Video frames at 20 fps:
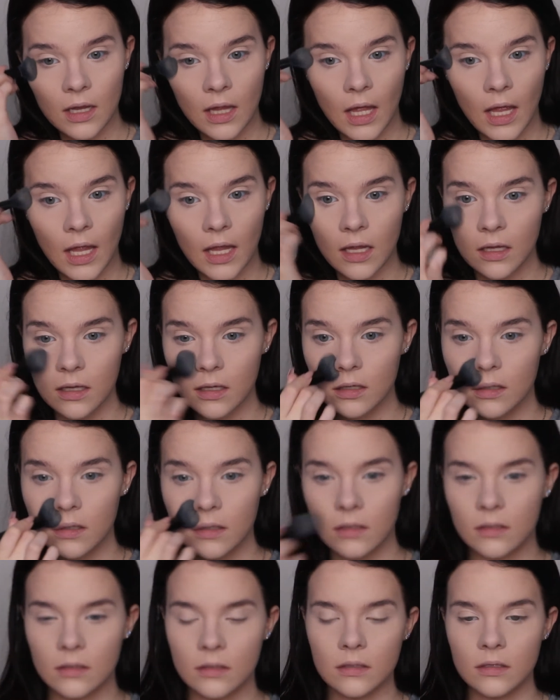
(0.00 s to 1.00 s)
like
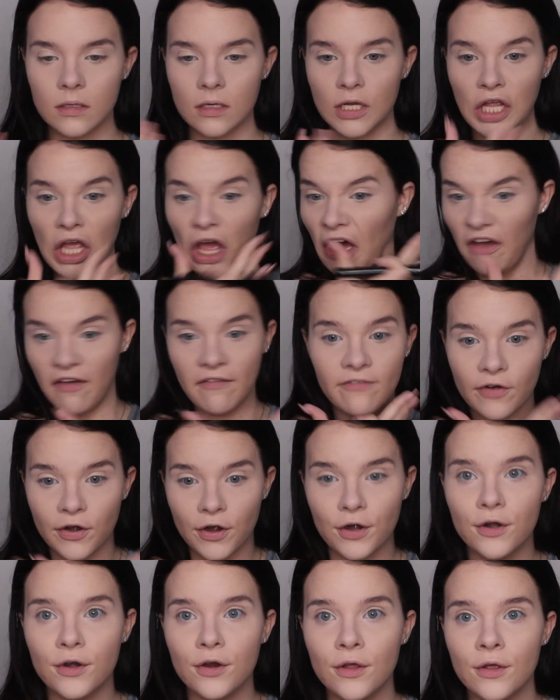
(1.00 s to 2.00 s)

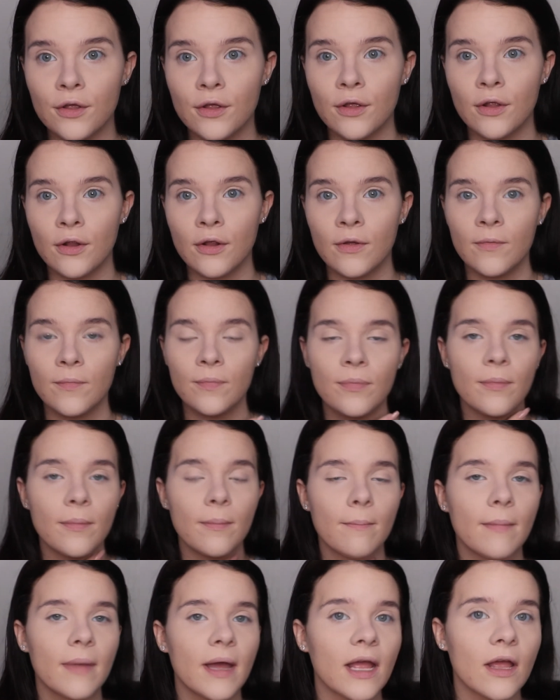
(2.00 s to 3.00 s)
covered
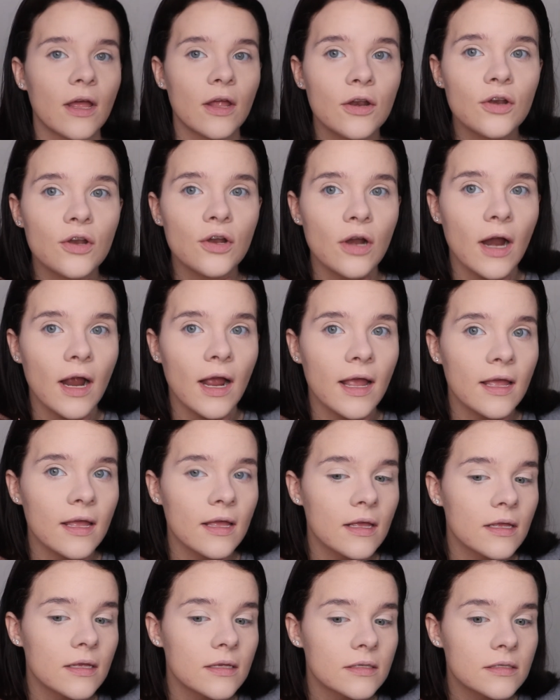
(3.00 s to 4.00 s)
my under eye
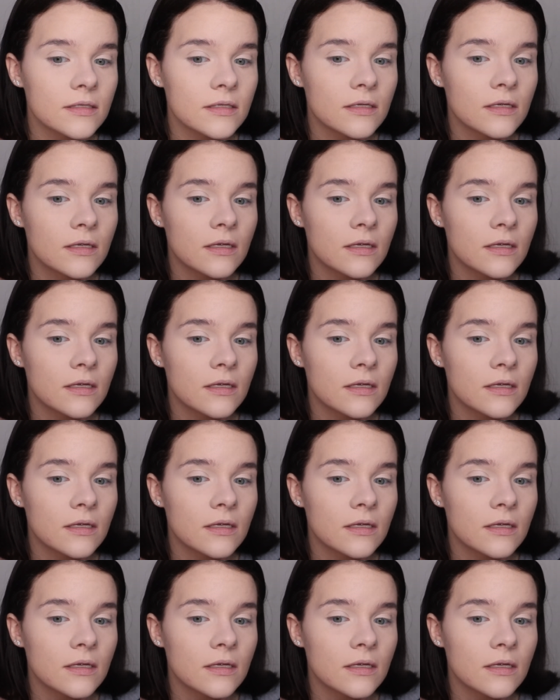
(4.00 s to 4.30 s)
is.